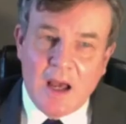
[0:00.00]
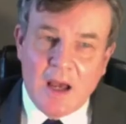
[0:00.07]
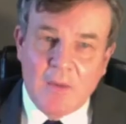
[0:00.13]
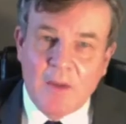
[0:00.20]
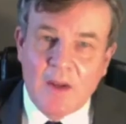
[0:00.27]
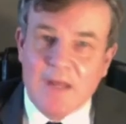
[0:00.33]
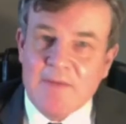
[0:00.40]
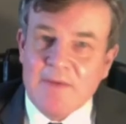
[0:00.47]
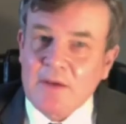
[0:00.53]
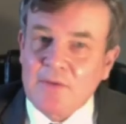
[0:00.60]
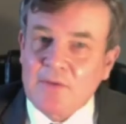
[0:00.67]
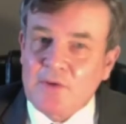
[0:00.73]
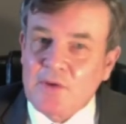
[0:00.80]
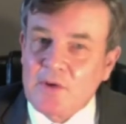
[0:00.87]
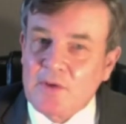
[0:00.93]
We're living
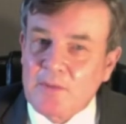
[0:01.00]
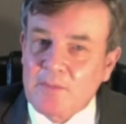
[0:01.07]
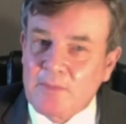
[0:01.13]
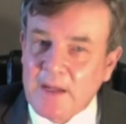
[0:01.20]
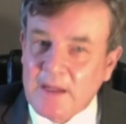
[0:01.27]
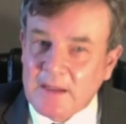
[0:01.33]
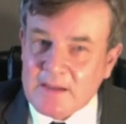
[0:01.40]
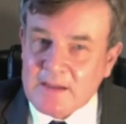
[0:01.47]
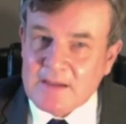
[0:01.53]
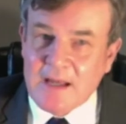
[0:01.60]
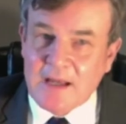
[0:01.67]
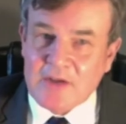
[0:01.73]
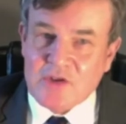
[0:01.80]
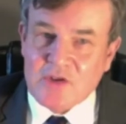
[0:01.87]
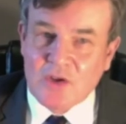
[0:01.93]
through the biggest
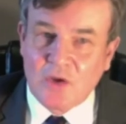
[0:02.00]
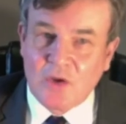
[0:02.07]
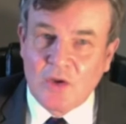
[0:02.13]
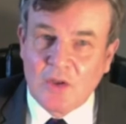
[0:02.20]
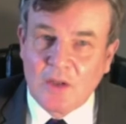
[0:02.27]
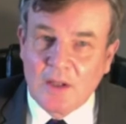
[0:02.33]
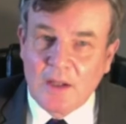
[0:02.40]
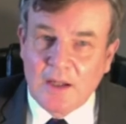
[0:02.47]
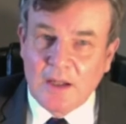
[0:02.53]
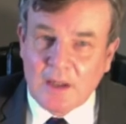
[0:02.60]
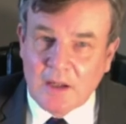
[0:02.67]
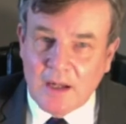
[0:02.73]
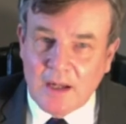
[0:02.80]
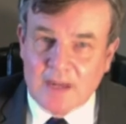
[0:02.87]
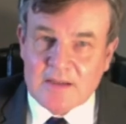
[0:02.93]
national
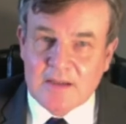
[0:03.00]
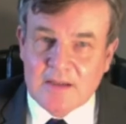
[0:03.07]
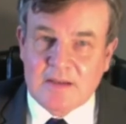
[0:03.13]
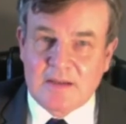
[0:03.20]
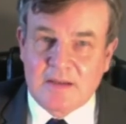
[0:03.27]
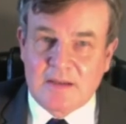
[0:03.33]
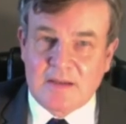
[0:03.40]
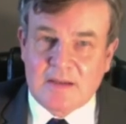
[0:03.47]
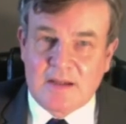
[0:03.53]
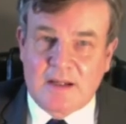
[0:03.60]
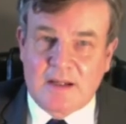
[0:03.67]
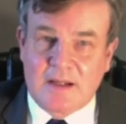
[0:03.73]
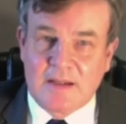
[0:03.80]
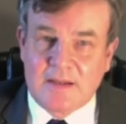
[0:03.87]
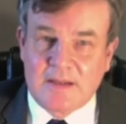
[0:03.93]
crisis since the
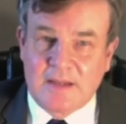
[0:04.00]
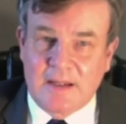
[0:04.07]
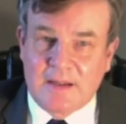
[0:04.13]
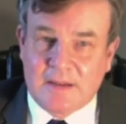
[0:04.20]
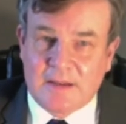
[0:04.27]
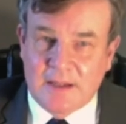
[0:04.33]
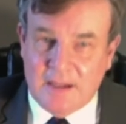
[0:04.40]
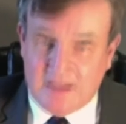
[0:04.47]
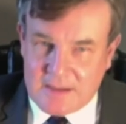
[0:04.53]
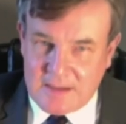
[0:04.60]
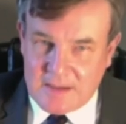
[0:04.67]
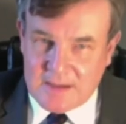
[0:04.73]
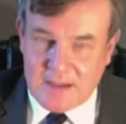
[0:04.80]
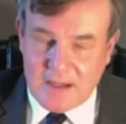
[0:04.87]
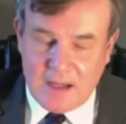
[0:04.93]

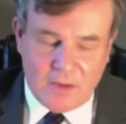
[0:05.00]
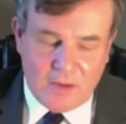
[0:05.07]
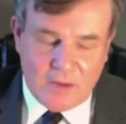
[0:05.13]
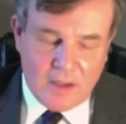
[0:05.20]
1930s. Now,